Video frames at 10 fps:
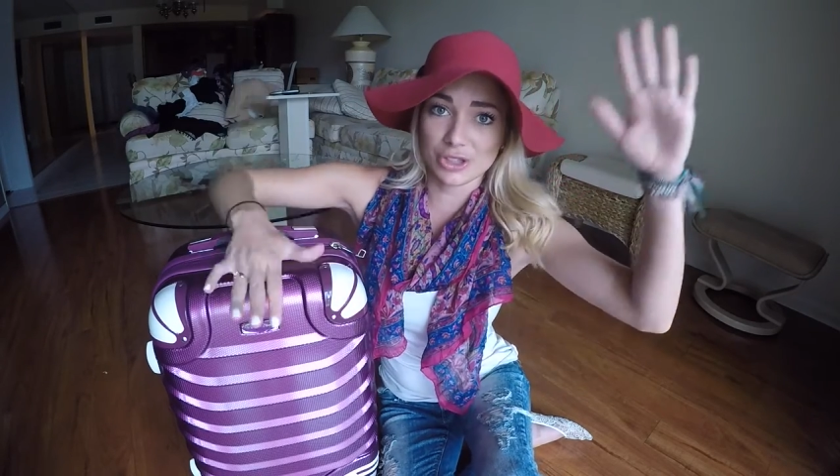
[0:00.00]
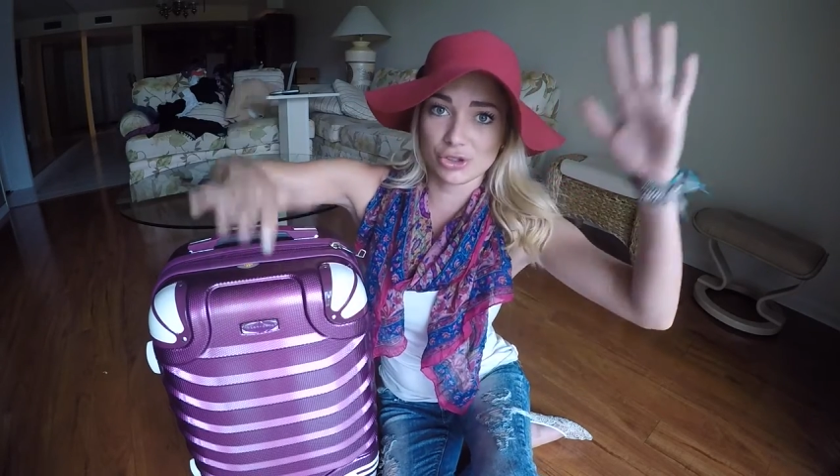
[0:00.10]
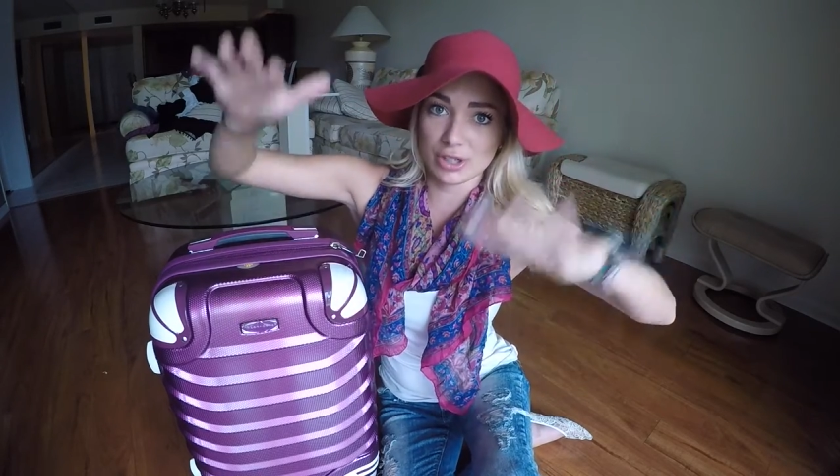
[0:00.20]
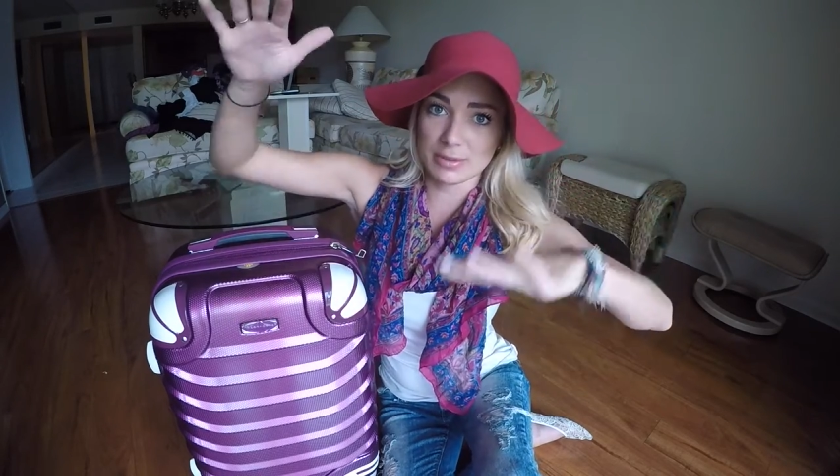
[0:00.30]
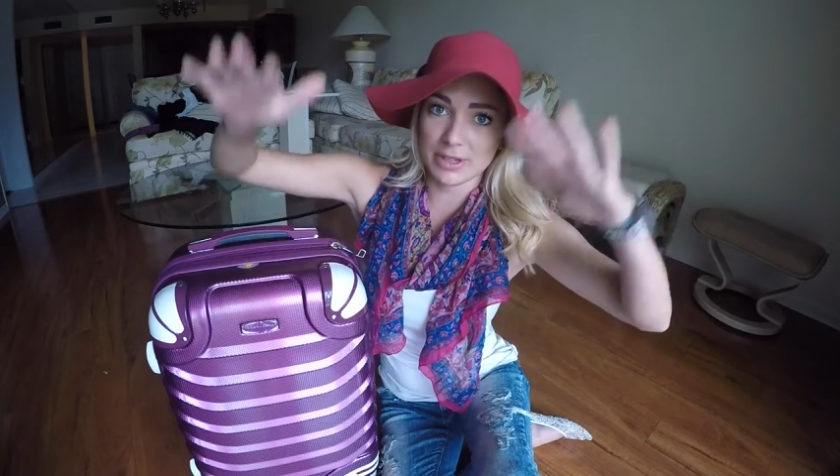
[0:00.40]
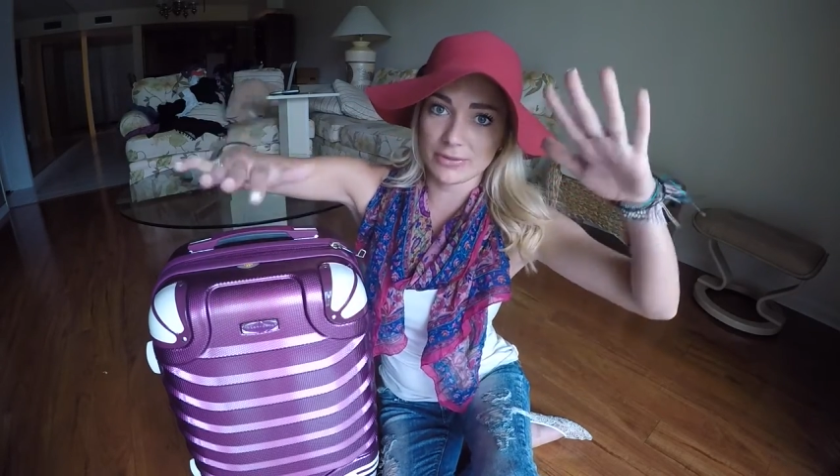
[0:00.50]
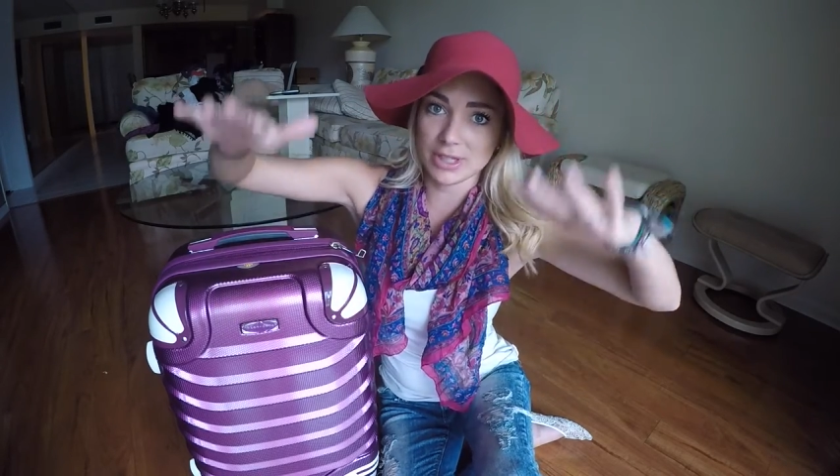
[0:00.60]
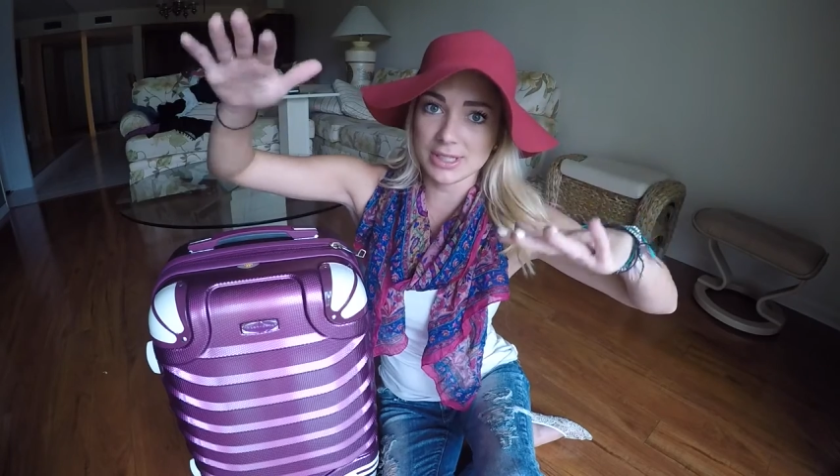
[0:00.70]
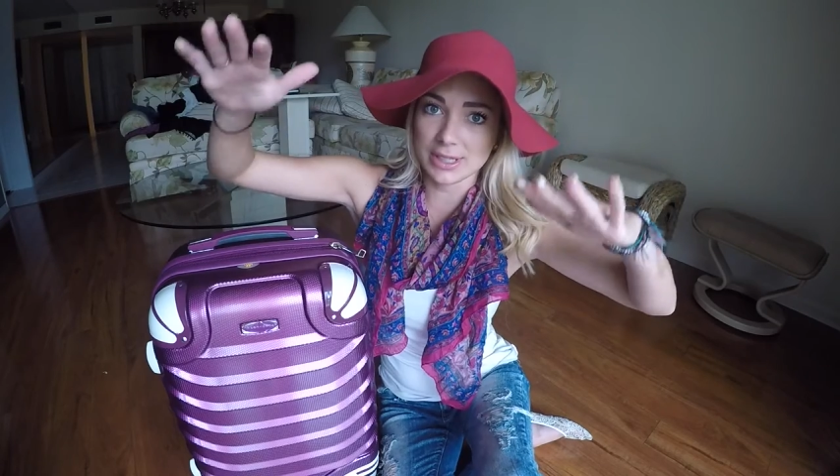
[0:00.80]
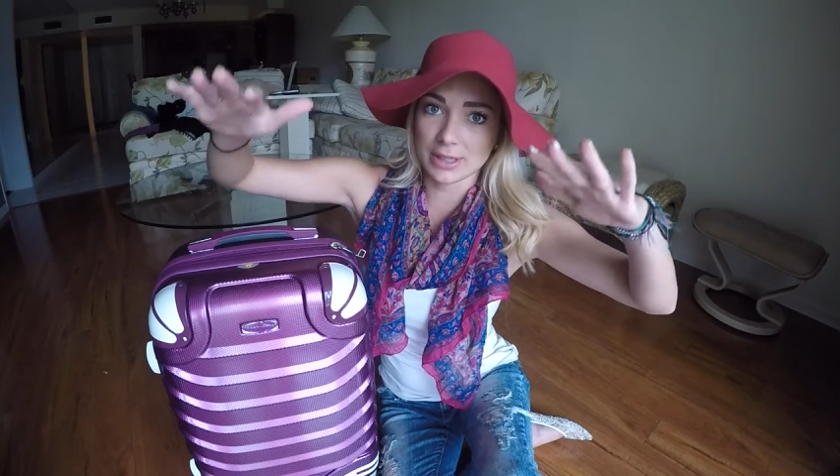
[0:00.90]
extreme
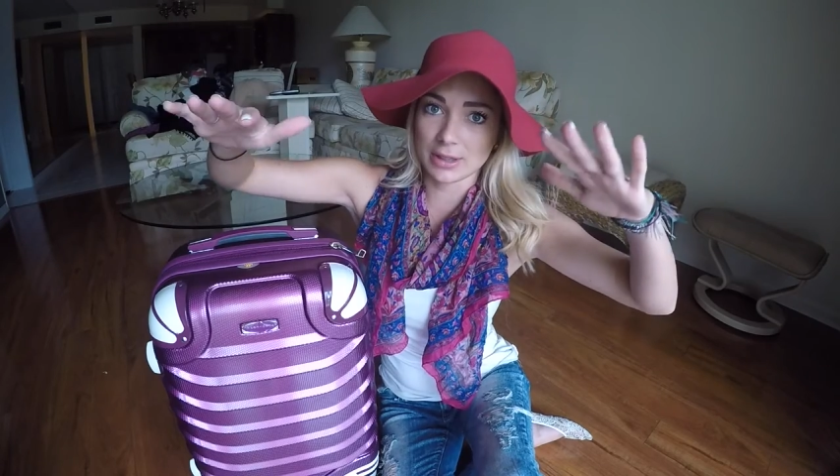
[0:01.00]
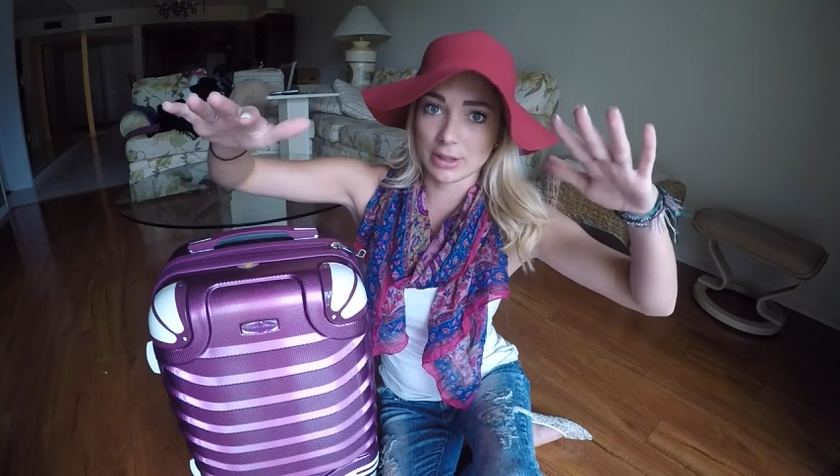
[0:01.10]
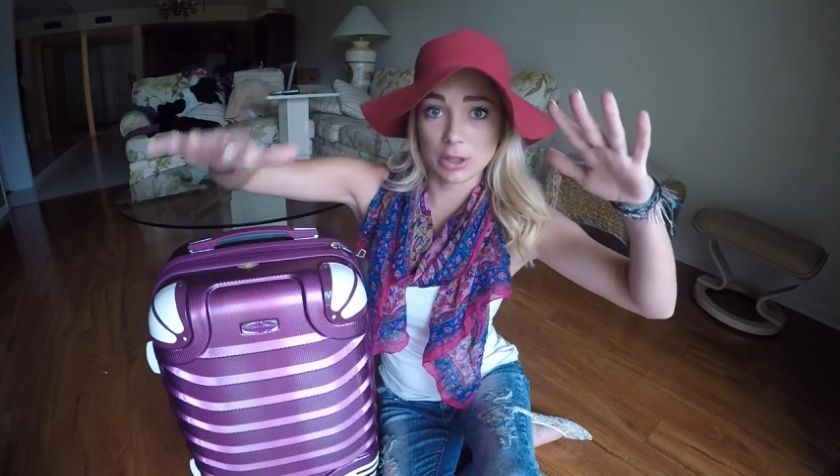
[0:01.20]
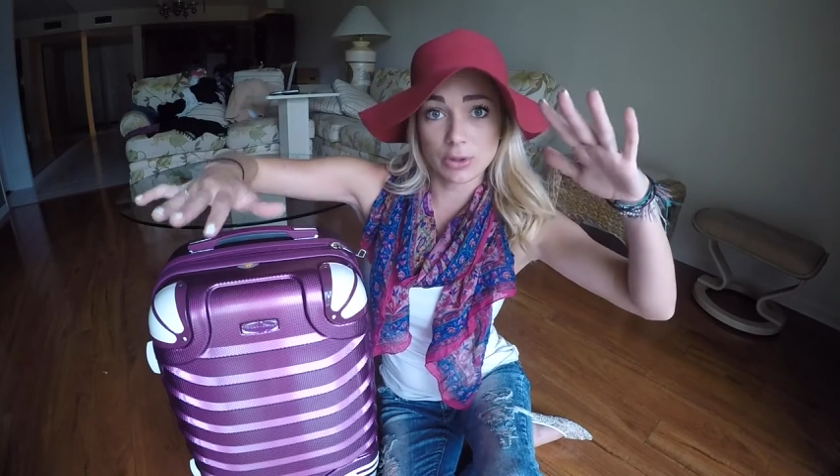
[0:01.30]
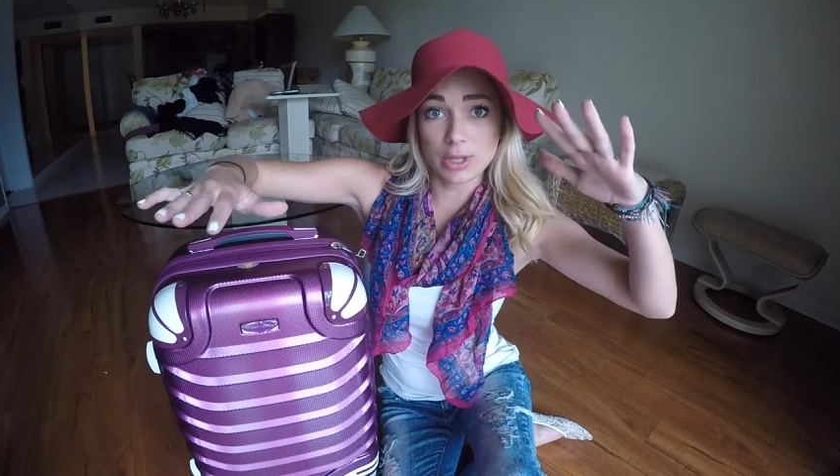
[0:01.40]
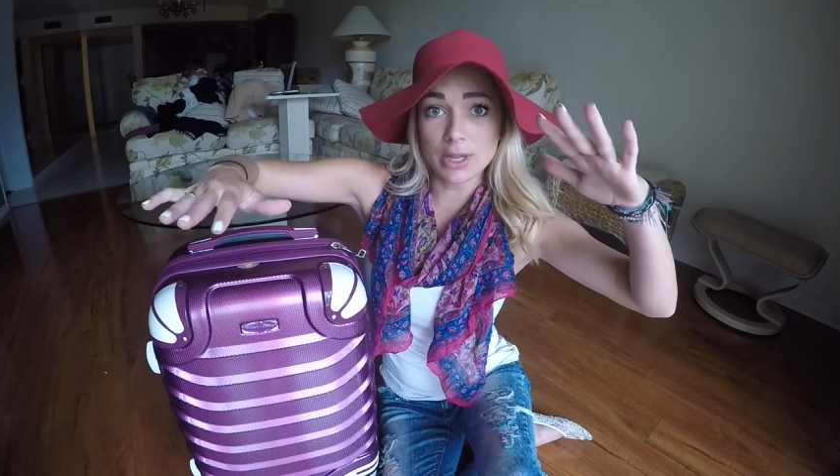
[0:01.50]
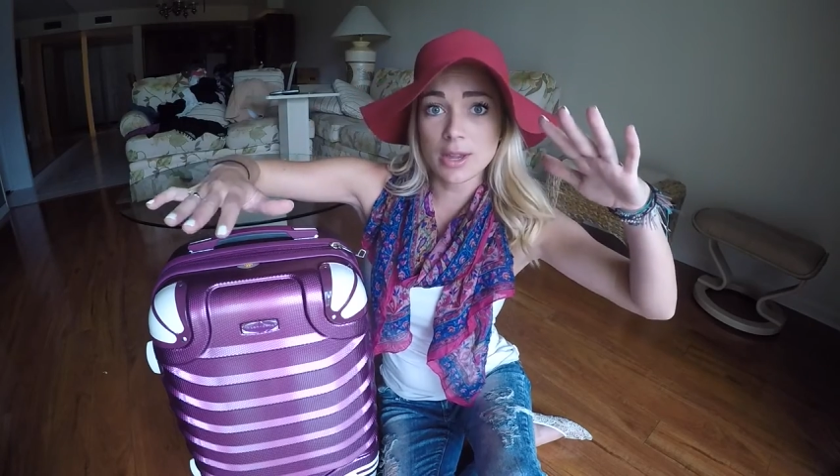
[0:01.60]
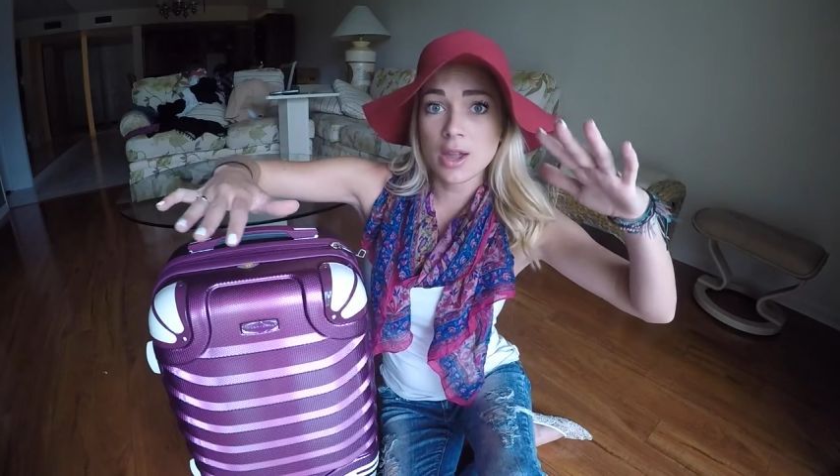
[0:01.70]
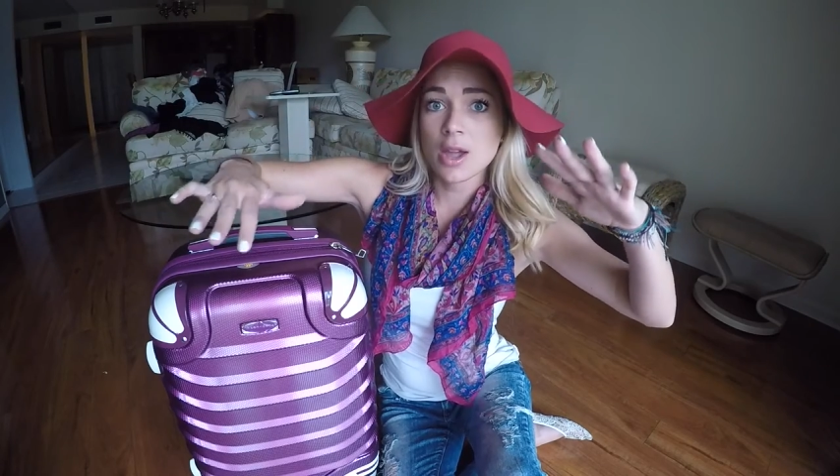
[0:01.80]
difference in clothing,